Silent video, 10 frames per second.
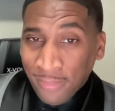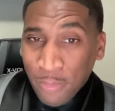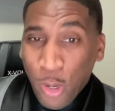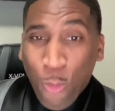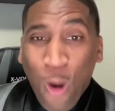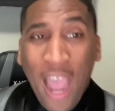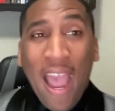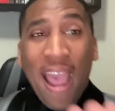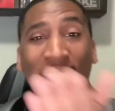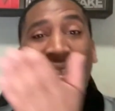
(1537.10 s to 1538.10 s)
But
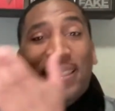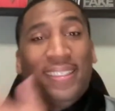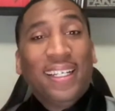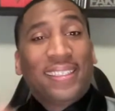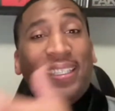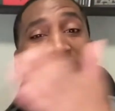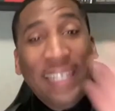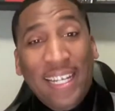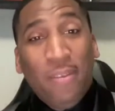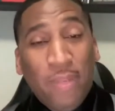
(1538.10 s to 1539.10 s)
why does the
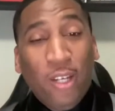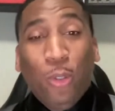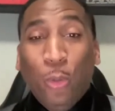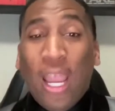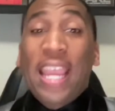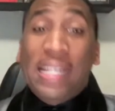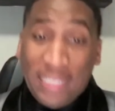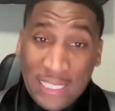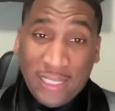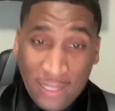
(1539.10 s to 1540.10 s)
enemy who hates
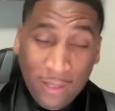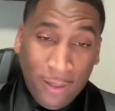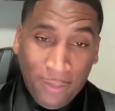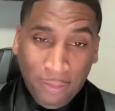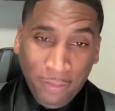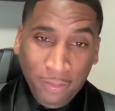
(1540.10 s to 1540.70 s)
Islam